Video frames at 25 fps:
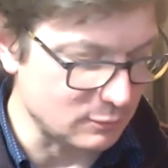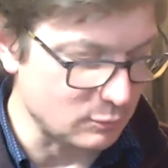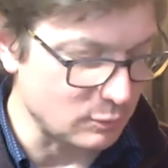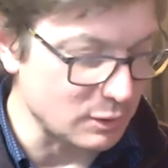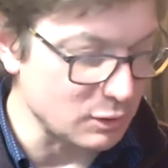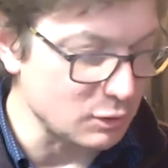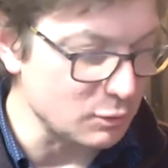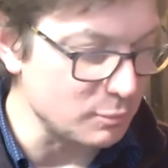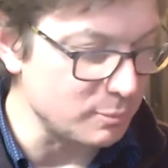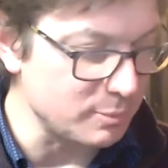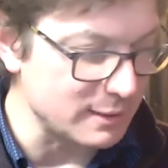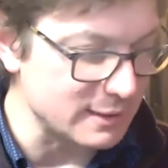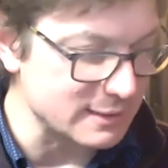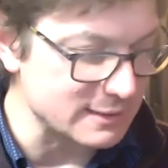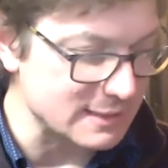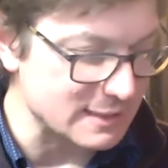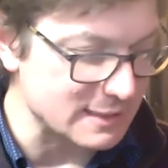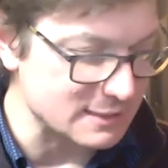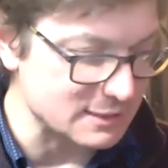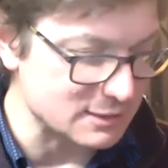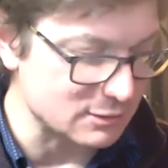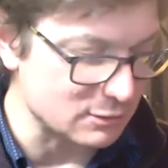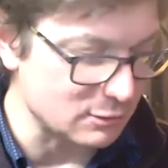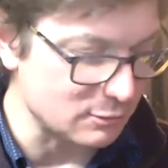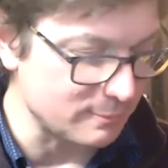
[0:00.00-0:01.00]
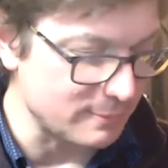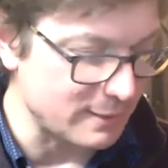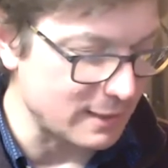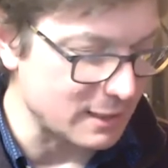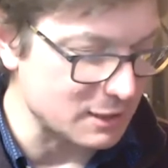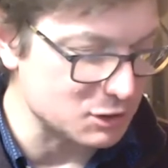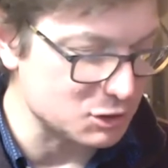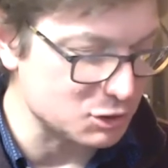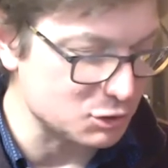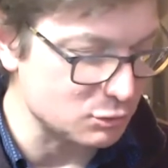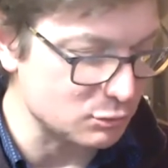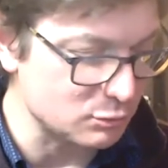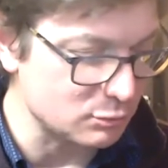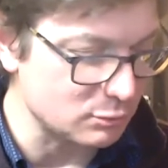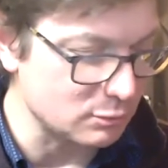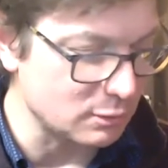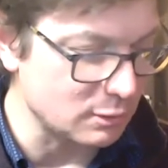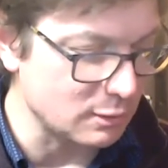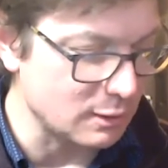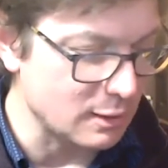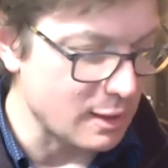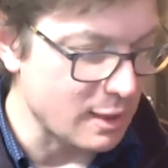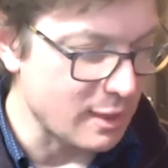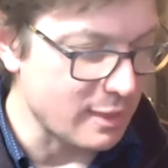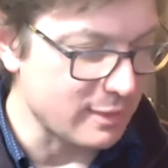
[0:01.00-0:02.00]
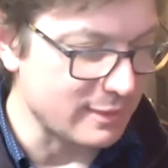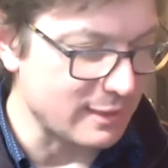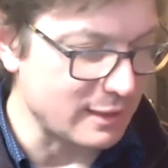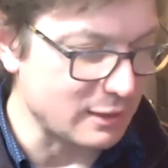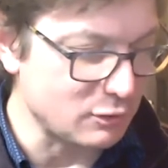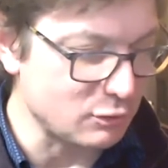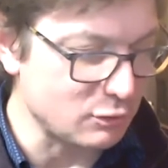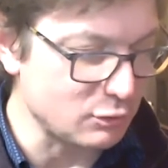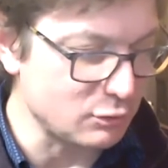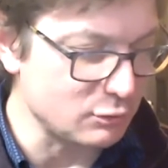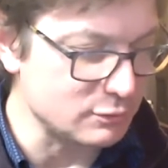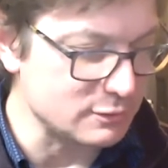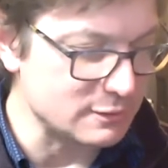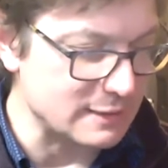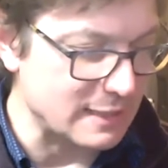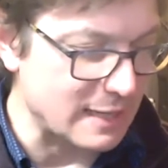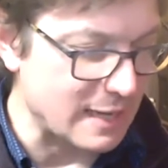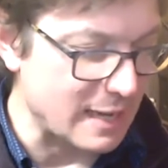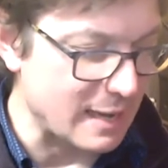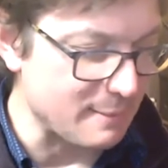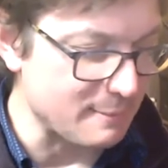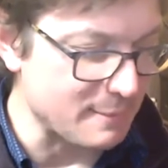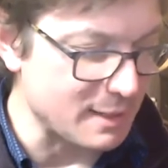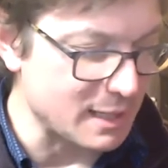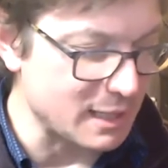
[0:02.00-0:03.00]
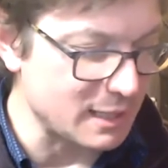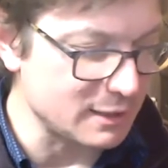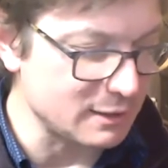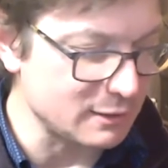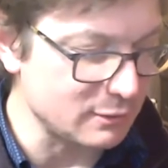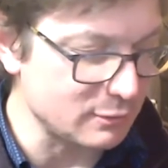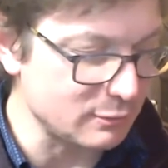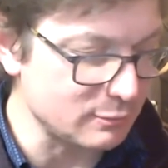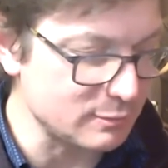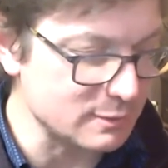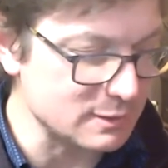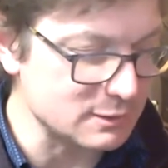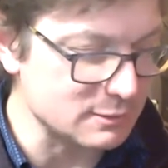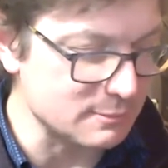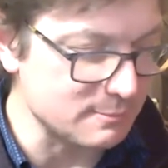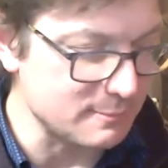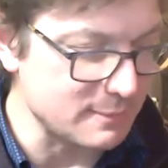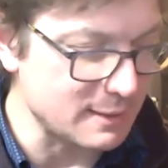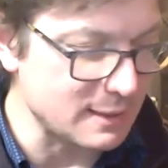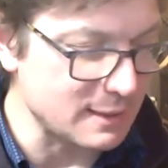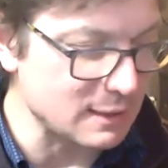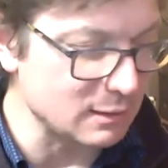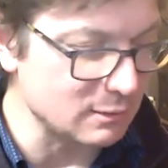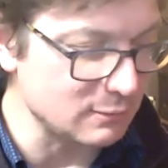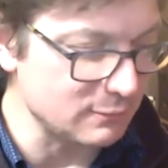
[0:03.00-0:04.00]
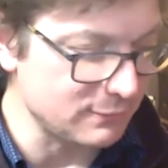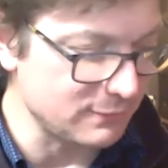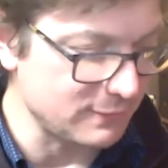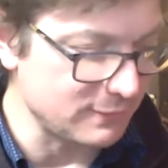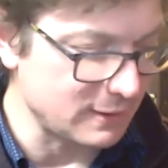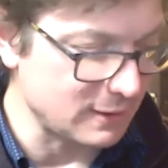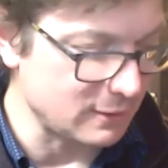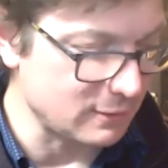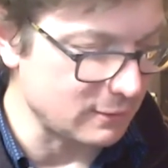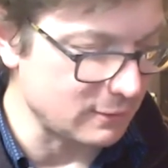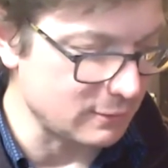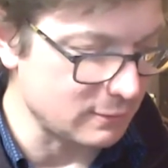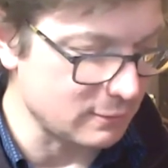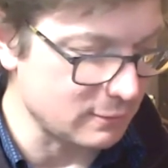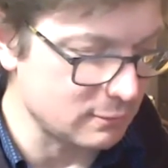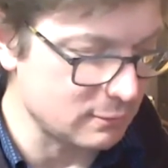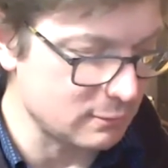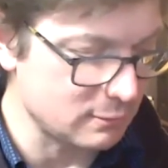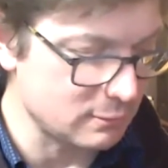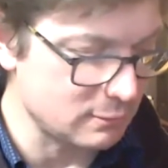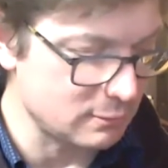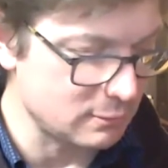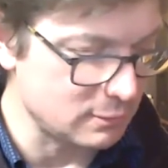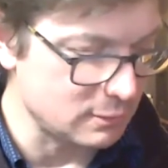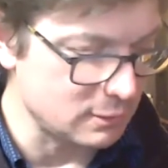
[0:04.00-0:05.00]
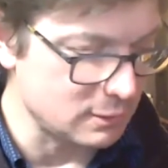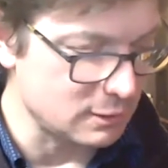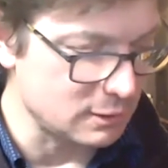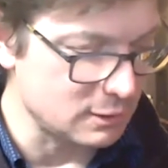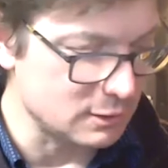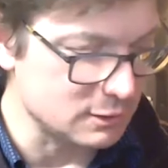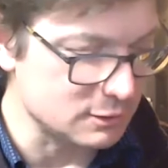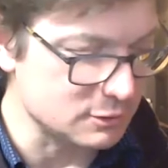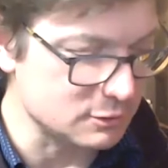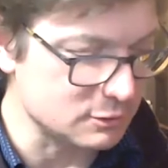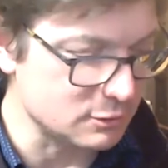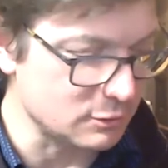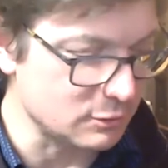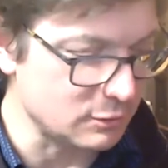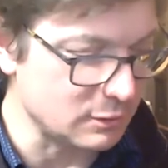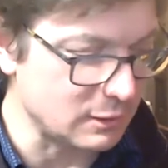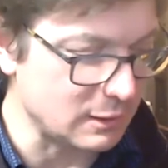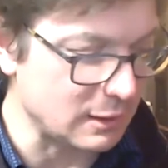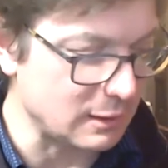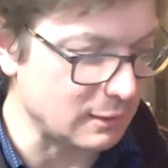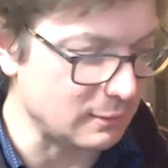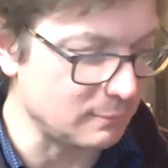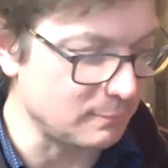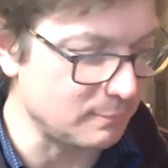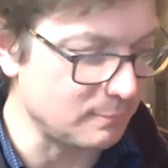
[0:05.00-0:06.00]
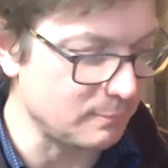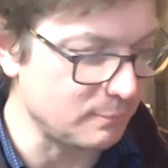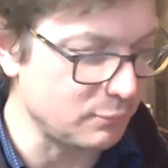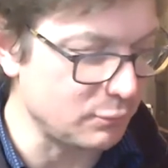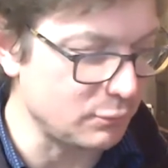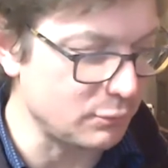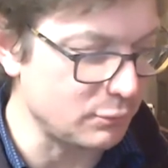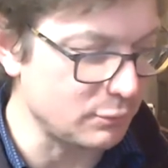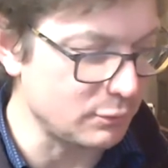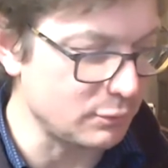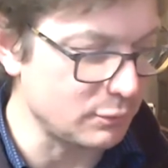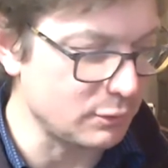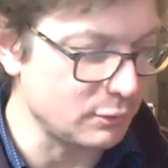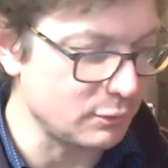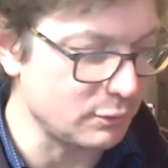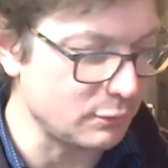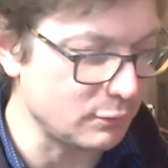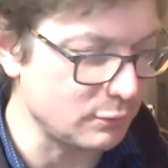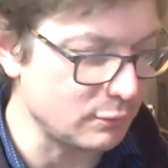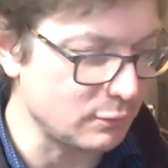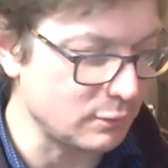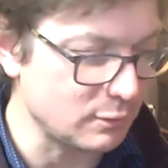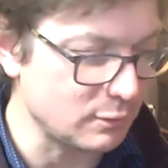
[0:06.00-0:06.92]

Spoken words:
When you play that song, make sure that you do the A minor with the middle finger, so you can put your